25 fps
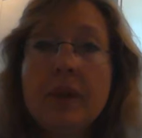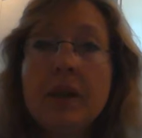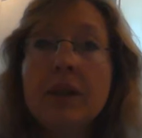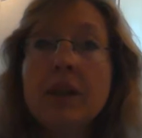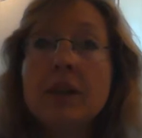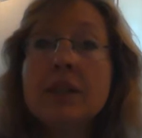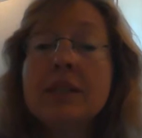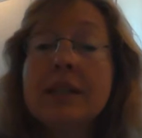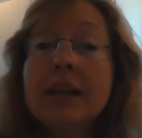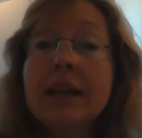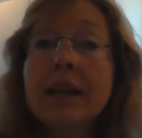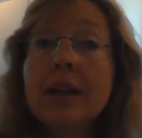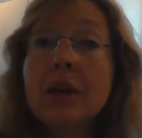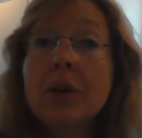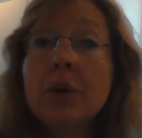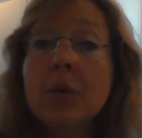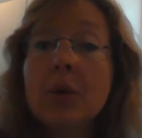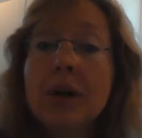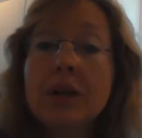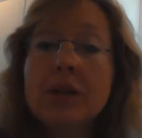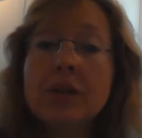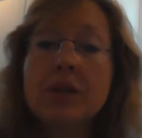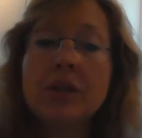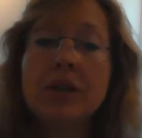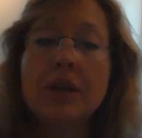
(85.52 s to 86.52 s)
The second
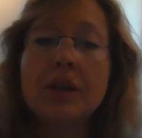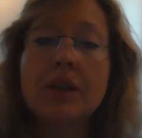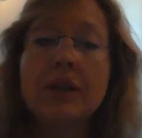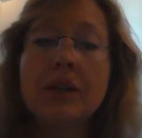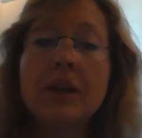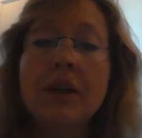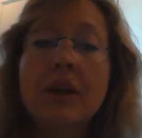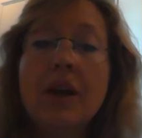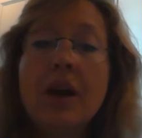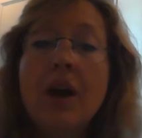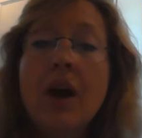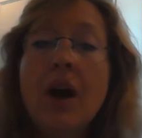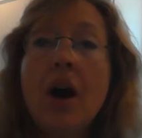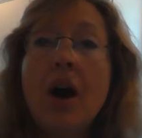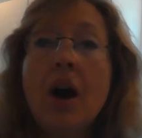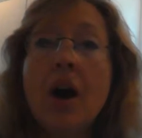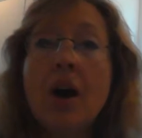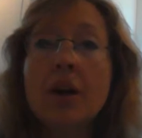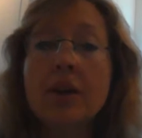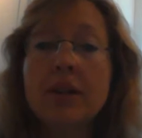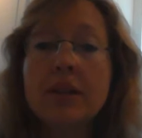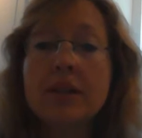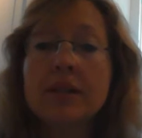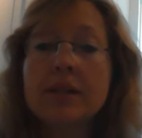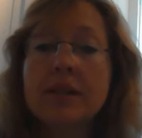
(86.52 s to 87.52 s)
question,
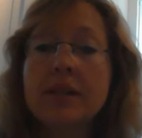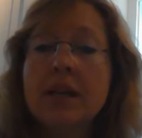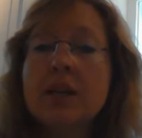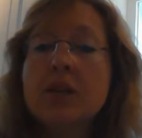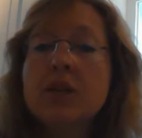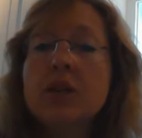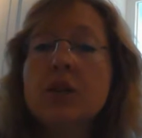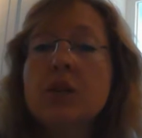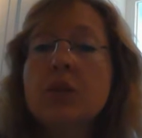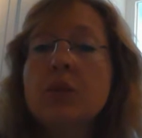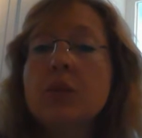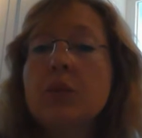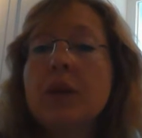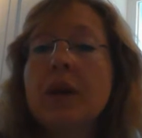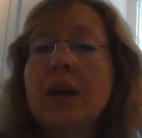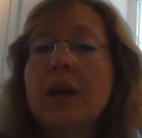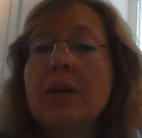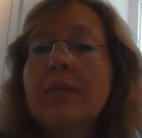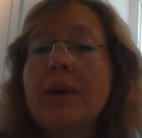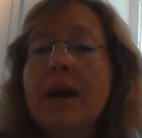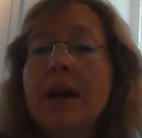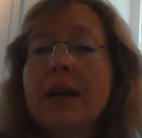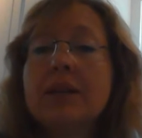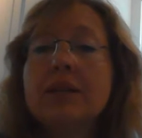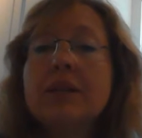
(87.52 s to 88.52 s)
are the sessions what I
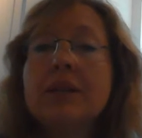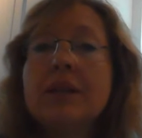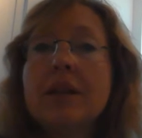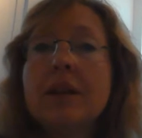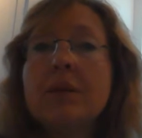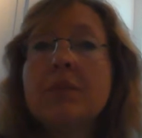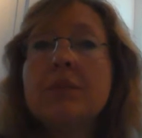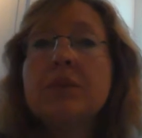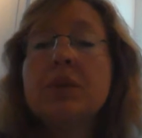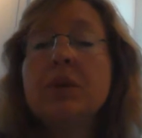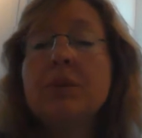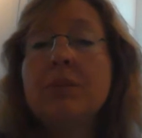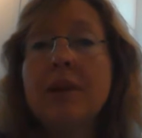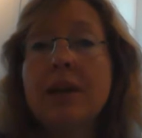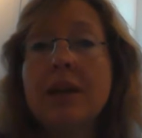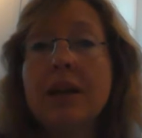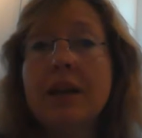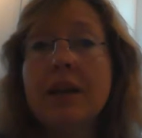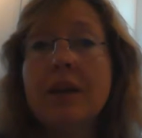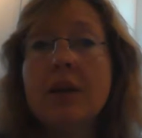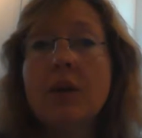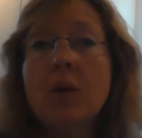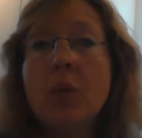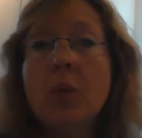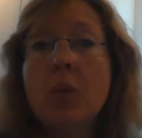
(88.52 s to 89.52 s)
imagined them to
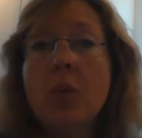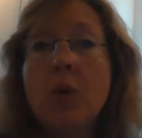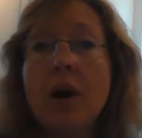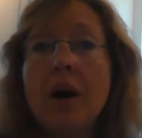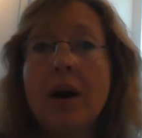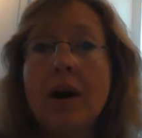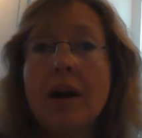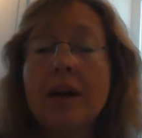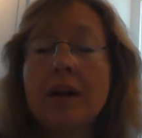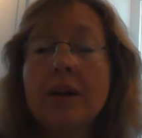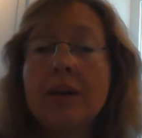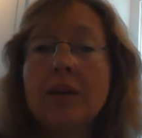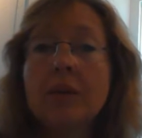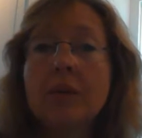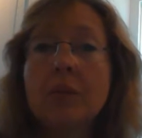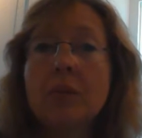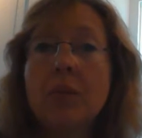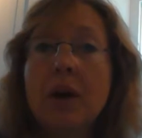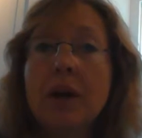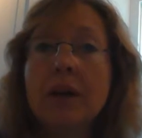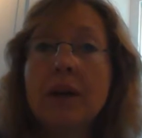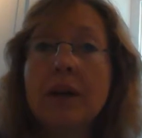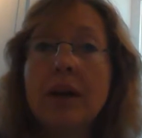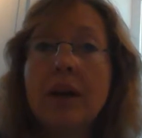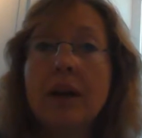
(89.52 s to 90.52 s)
be? Why?
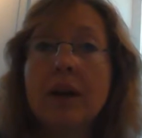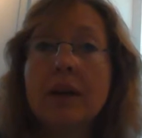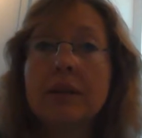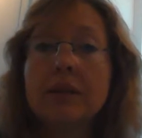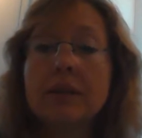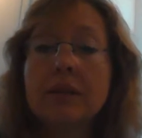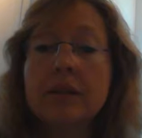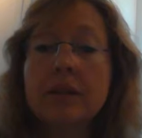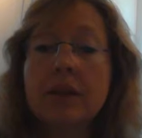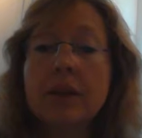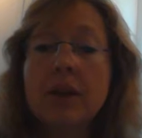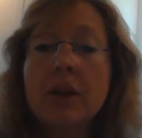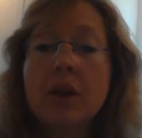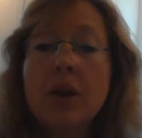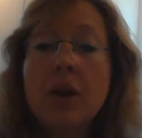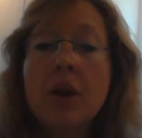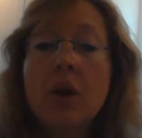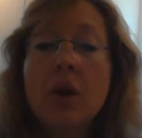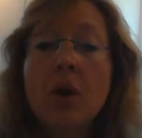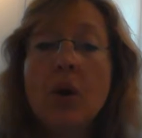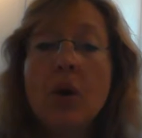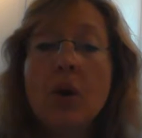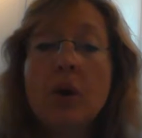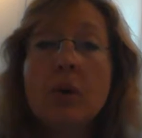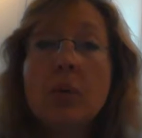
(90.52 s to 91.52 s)
Why not?
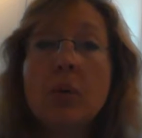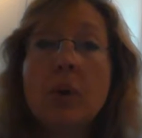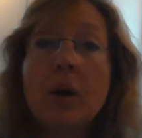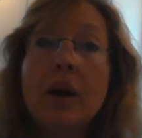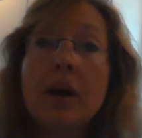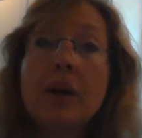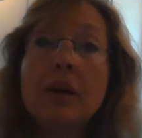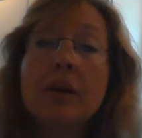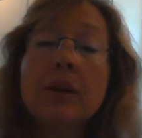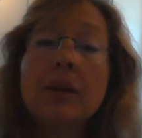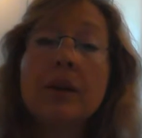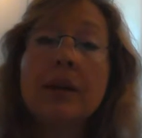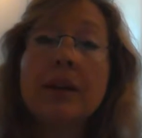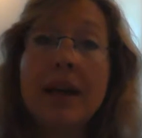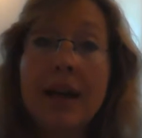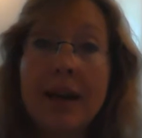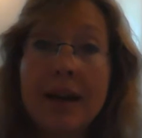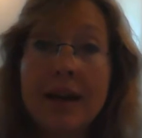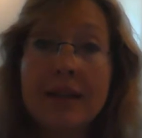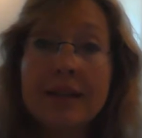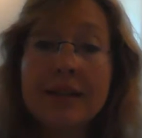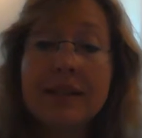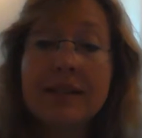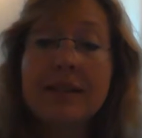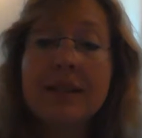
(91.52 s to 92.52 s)
Well,
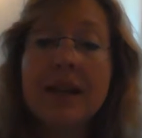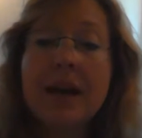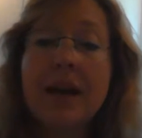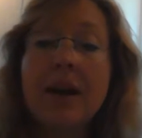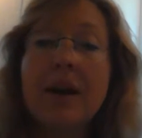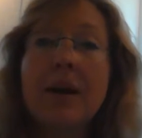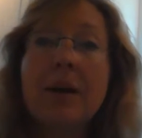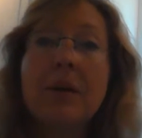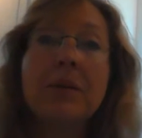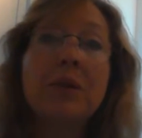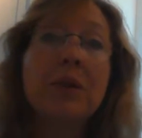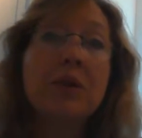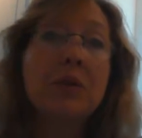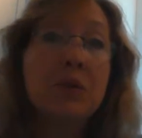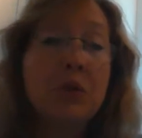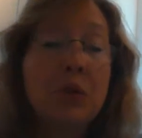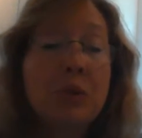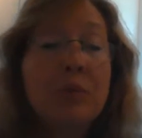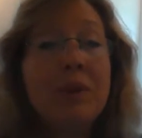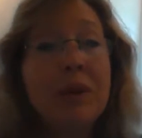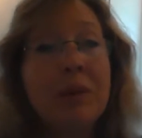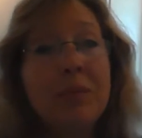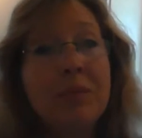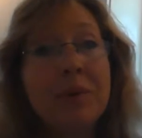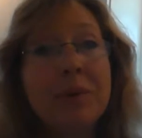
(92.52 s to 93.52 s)
yes, there are two
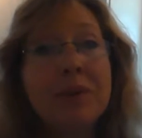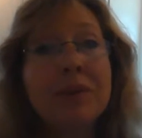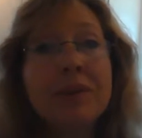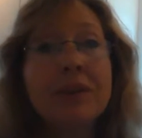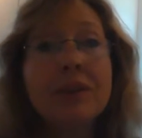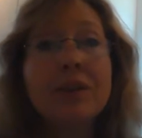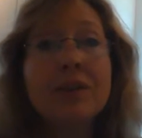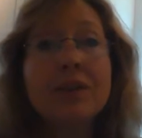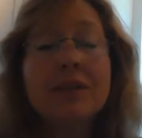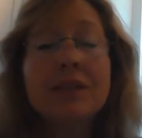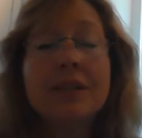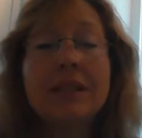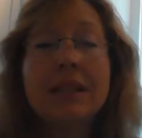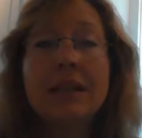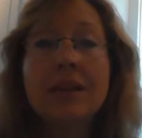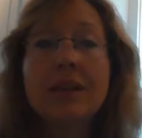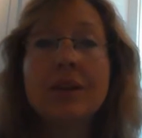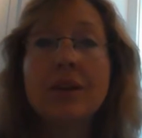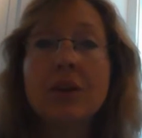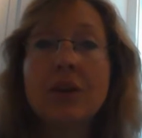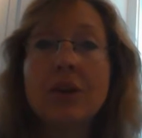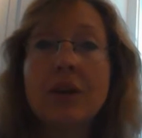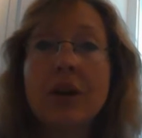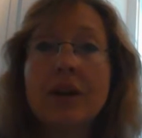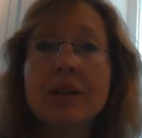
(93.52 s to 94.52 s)
people that are
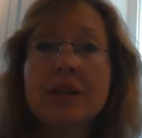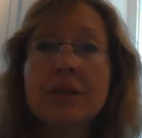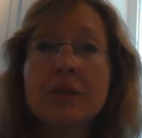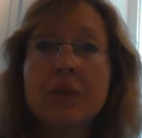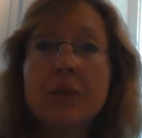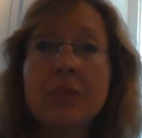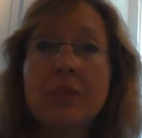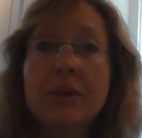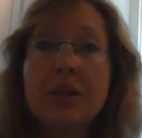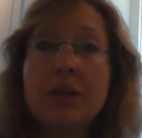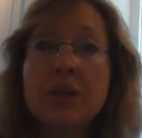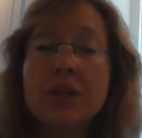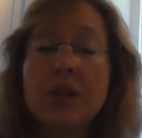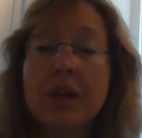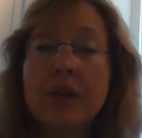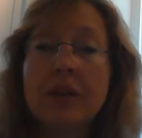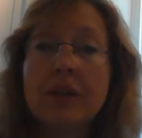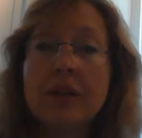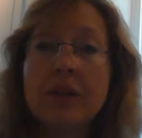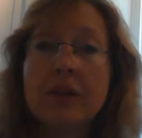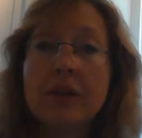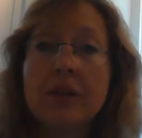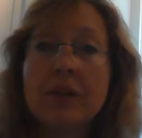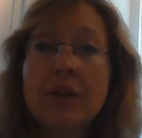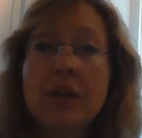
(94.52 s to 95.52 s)
seated across from each
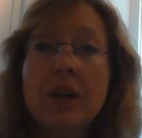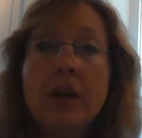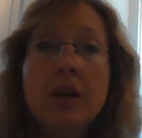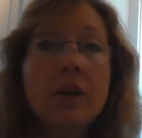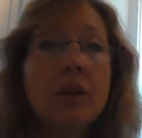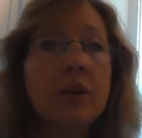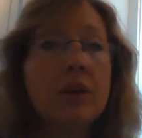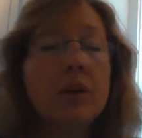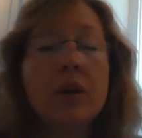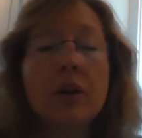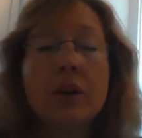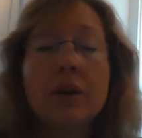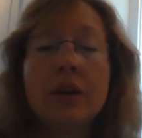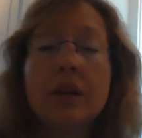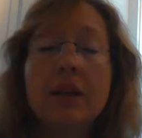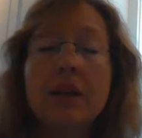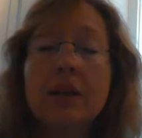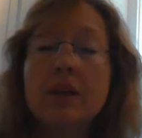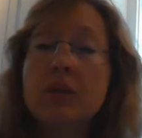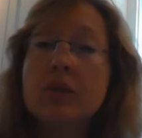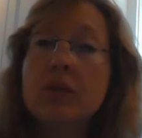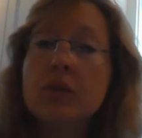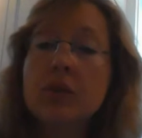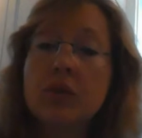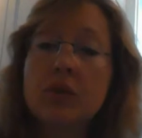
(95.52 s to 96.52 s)
other. There aren't
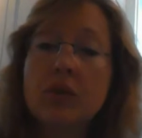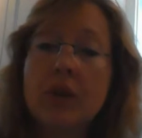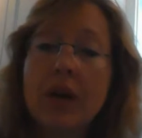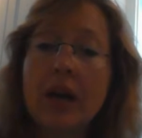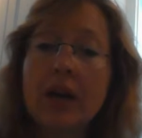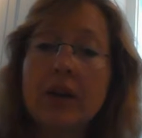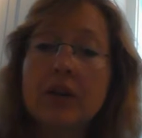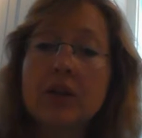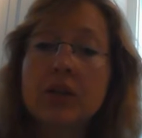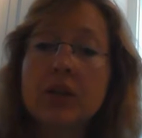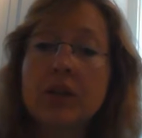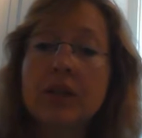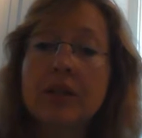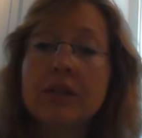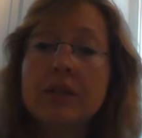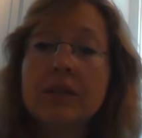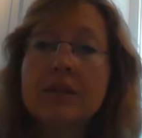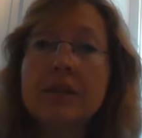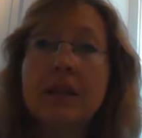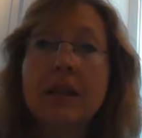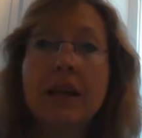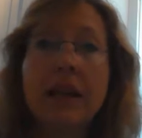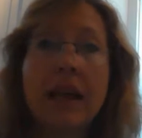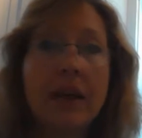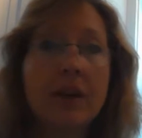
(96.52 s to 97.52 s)
any distractions.
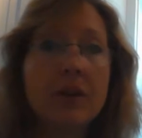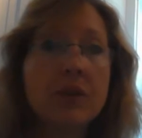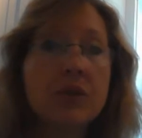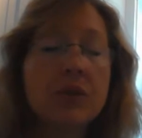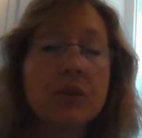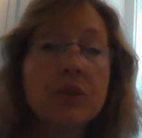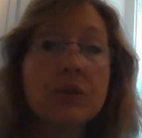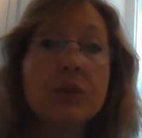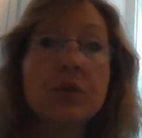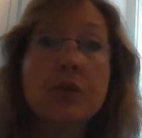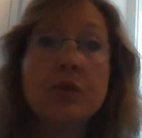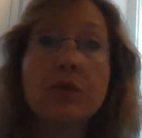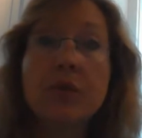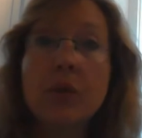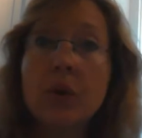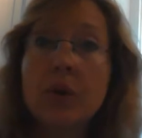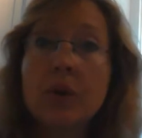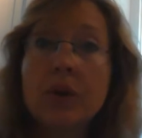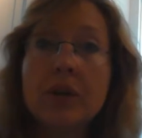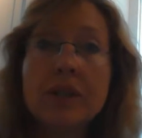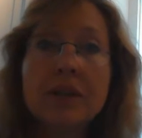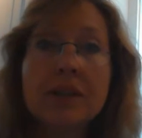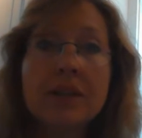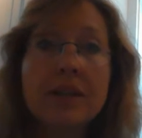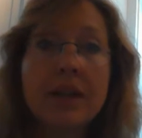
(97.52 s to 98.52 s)
The counselor's
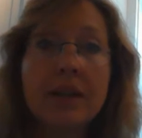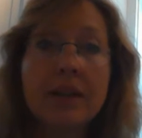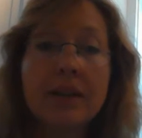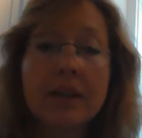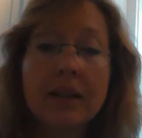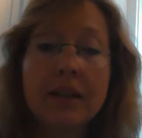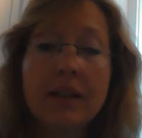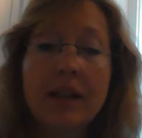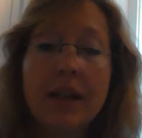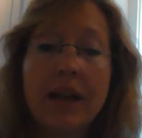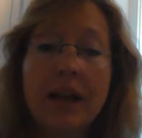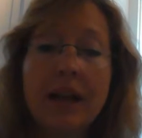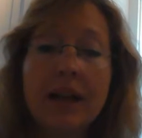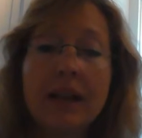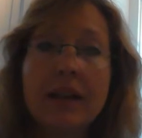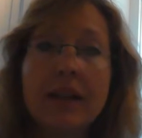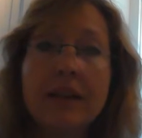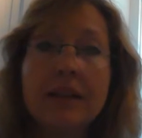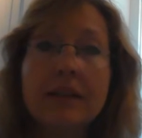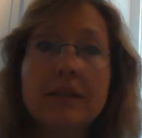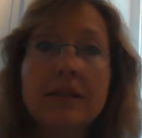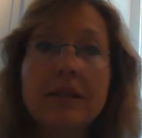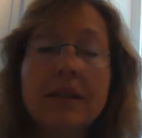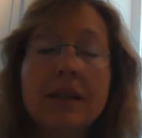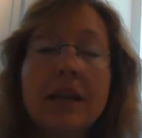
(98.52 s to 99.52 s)
focused on the
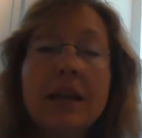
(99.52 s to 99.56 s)
client.